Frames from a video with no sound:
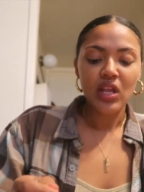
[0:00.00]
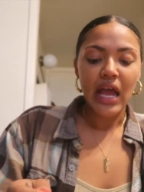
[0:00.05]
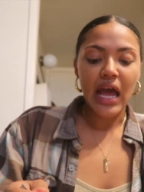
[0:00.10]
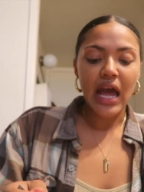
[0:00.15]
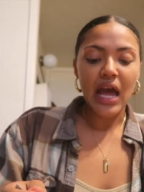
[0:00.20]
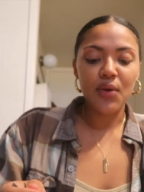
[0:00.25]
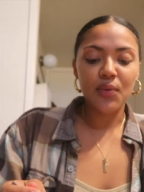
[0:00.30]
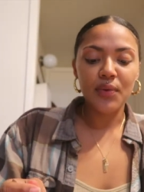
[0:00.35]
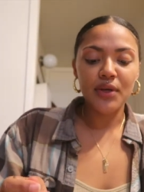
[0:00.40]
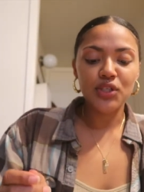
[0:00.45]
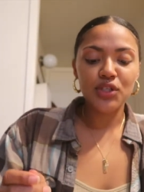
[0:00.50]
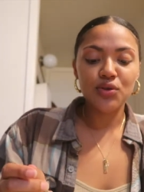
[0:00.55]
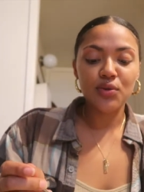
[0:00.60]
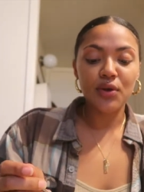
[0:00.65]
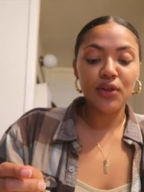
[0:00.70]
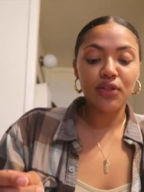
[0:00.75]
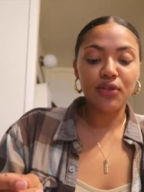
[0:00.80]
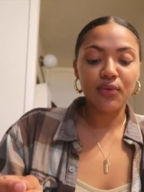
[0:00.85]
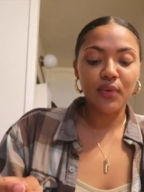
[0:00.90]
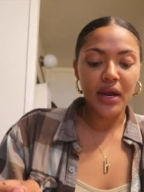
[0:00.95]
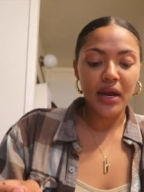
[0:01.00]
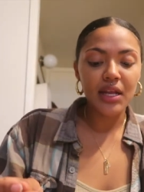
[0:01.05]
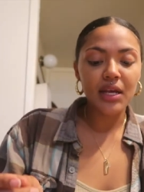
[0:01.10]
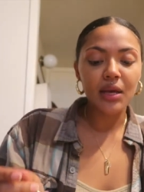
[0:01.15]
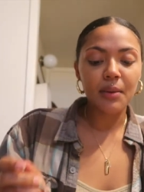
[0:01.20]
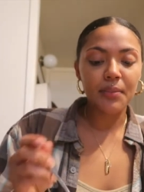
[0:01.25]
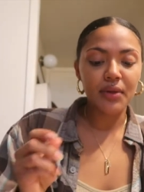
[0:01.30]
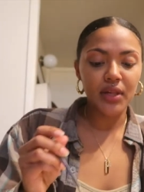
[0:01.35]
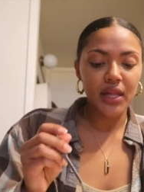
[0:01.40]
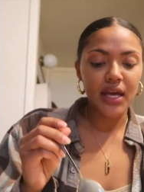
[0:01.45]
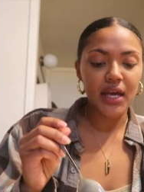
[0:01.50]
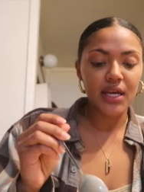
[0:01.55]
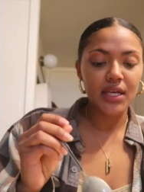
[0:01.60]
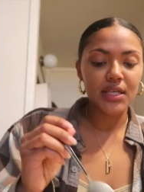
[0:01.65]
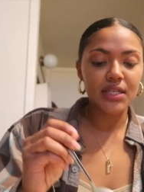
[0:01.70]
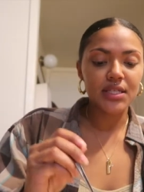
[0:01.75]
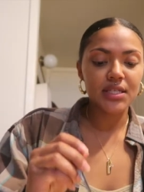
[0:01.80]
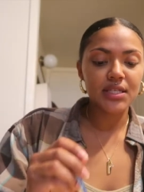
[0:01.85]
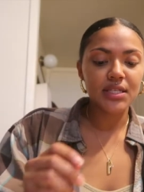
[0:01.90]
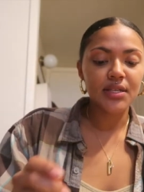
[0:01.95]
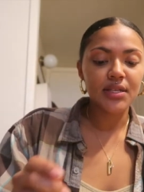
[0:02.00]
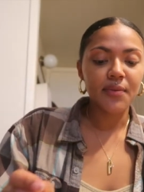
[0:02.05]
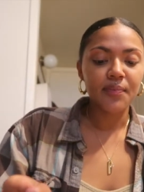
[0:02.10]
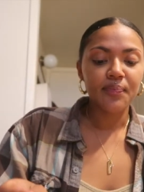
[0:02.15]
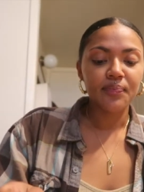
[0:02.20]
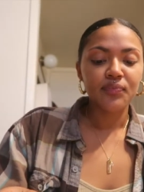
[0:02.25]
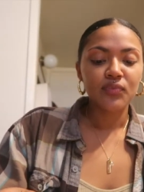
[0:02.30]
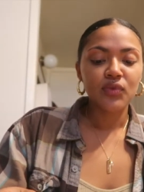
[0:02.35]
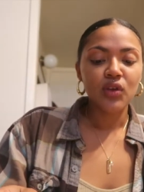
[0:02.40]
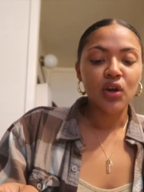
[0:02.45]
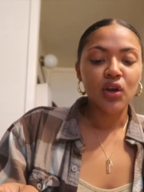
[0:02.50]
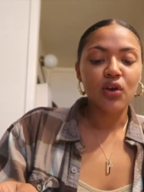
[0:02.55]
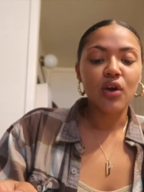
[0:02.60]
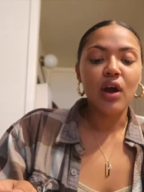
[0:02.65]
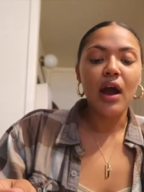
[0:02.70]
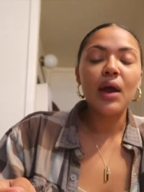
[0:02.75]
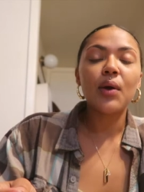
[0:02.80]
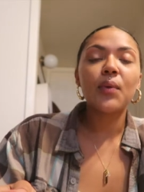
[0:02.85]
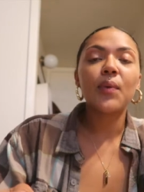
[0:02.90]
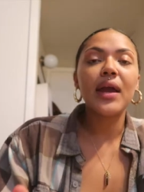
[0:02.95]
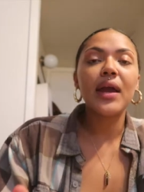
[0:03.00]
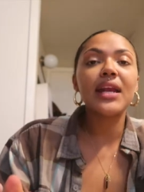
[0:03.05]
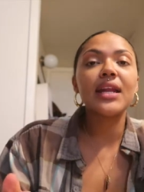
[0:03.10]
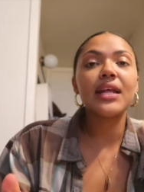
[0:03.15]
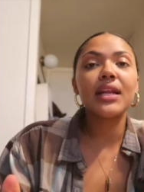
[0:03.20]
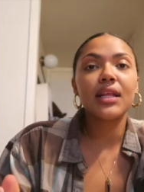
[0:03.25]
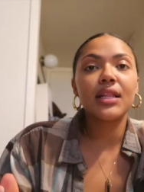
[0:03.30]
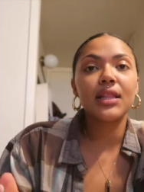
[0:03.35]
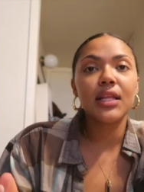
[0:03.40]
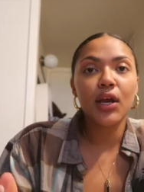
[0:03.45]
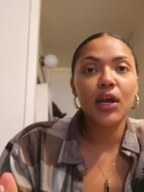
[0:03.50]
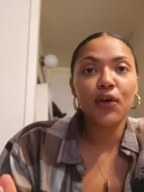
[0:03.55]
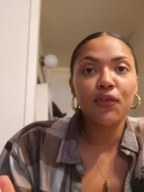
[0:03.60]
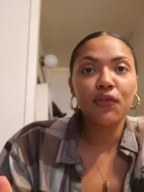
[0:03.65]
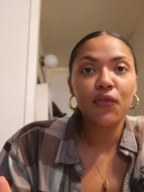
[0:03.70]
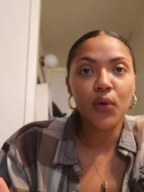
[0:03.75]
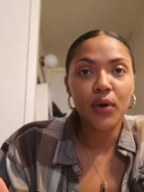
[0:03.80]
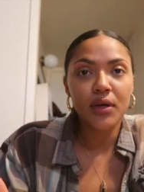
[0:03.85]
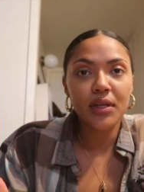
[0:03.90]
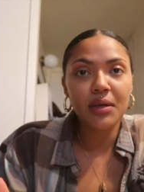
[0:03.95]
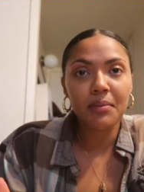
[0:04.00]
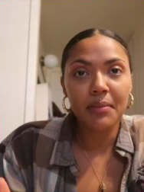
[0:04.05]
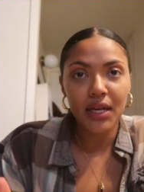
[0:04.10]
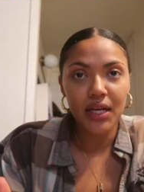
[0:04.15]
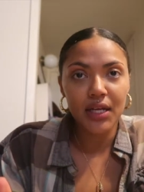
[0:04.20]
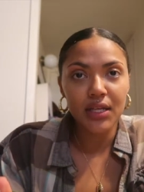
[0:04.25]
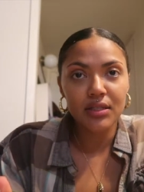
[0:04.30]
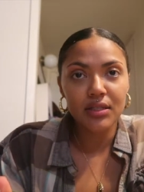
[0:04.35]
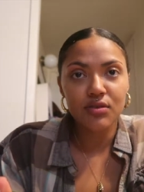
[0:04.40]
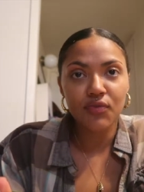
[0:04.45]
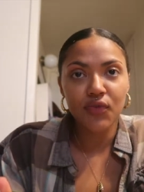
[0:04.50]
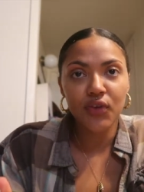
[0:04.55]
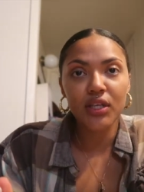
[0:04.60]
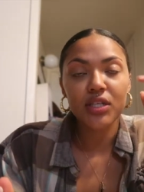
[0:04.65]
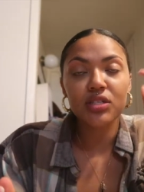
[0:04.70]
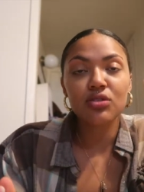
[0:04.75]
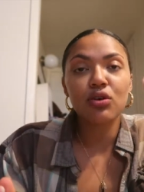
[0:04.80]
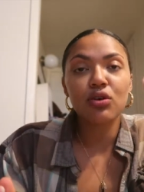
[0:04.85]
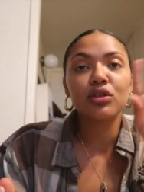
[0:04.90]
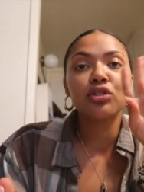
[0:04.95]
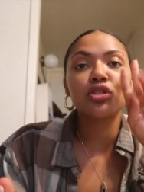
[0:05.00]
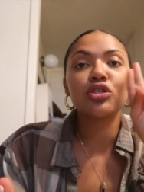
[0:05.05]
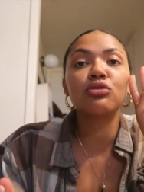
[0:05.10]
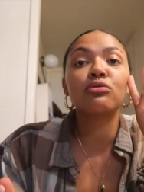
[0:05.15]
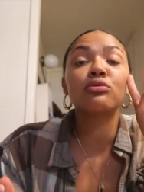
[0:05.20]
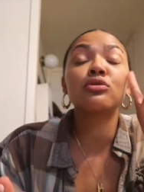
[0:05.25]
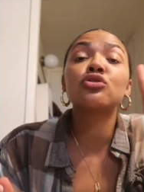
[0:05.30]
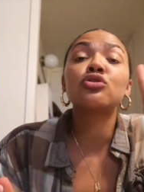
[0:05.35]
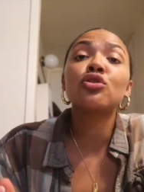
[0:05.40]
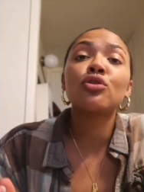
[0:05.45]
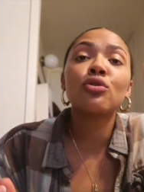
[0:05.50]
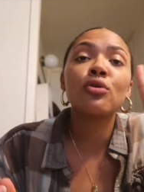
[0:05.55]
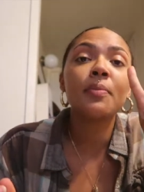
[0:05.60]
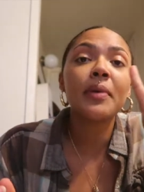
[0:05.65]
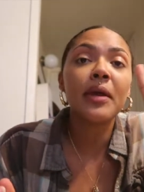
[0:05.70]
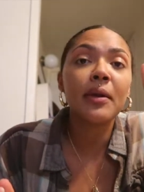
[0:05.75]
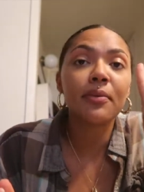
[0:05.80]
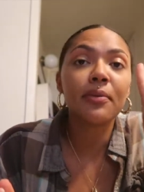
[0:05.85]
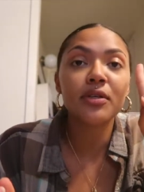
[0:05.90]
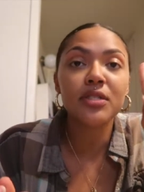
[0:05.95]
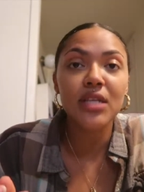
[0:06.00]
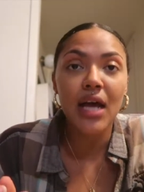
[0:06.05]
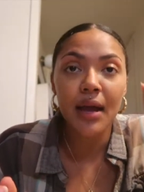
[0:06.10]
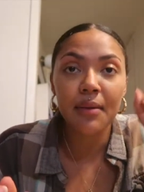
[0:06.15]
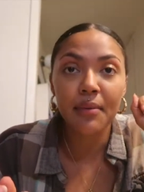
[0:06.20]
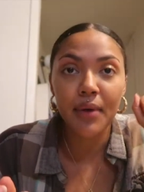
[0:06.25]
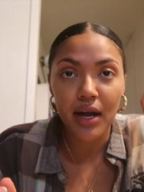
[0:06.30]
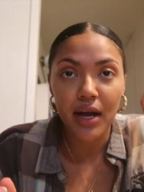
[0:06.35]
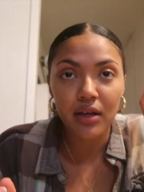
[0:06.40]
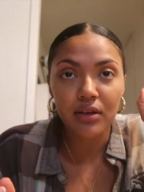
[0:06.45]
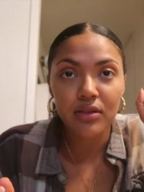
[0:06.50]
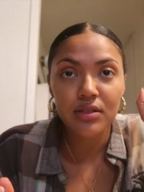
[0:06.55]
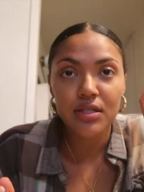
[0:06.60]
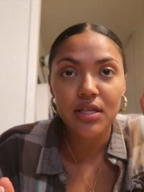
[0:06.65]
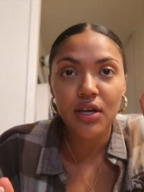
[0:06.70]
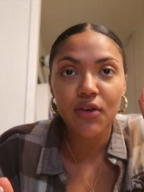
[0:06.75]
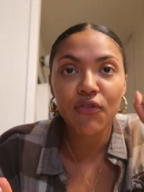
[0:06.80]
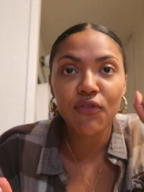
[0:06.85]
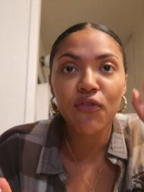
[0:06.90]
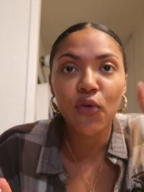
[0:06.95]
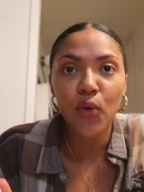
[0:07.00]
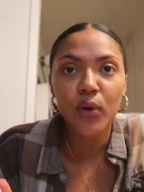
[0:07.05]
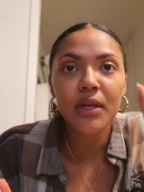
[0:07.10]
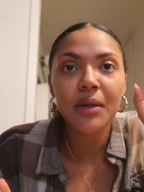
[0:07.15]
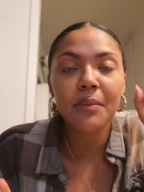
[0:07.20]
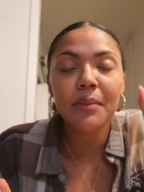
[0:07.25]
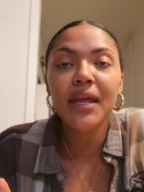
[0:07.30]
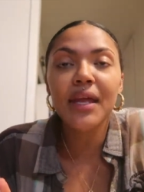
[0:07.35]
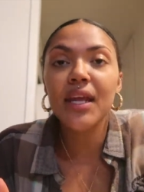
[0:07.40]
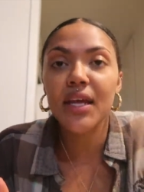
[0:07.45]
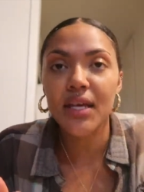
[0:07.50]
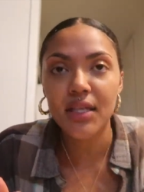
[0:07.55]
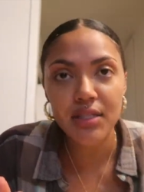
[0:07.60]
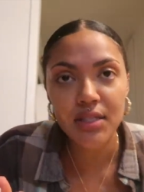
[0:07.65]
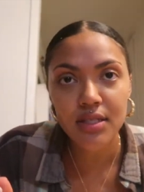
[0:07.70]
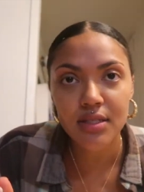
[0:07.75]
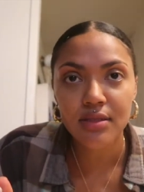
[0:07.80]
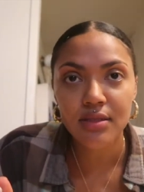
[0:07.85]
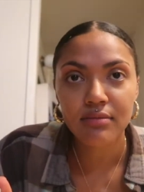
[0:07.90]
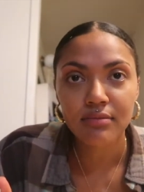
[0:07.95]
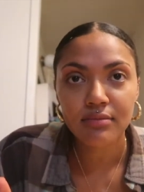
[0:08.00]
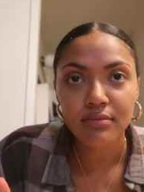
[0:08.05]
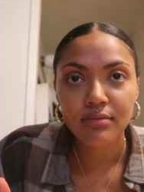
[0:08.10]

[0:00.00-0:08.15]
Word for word: I went to a threading place. Girl, I waited in there 40 minutes for this girl to do two people's eyebrows. 40 minutes.